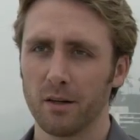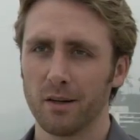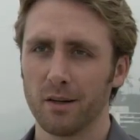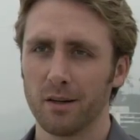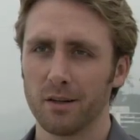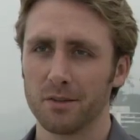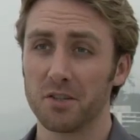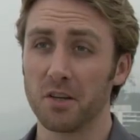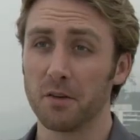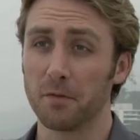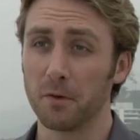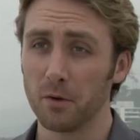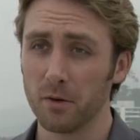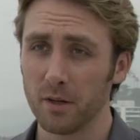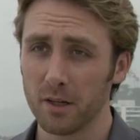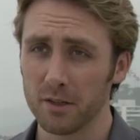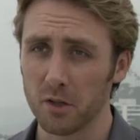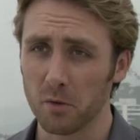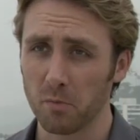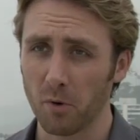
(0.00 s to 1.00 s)
uh,
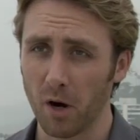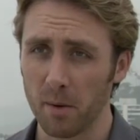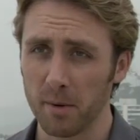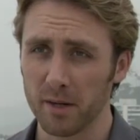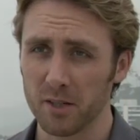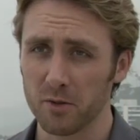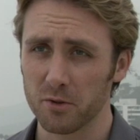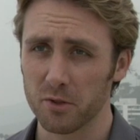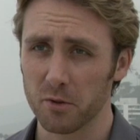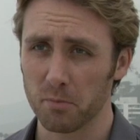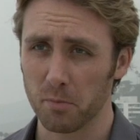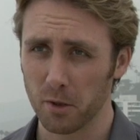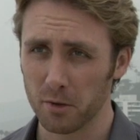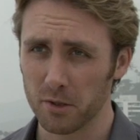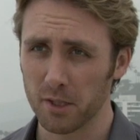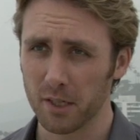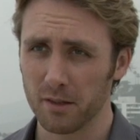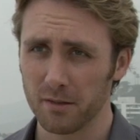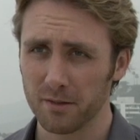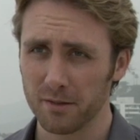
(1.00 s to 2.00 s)
seafood as their primary source of
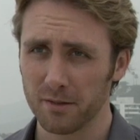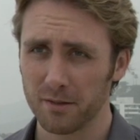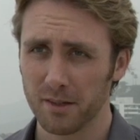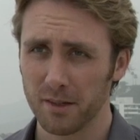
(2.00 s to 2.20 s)
protein,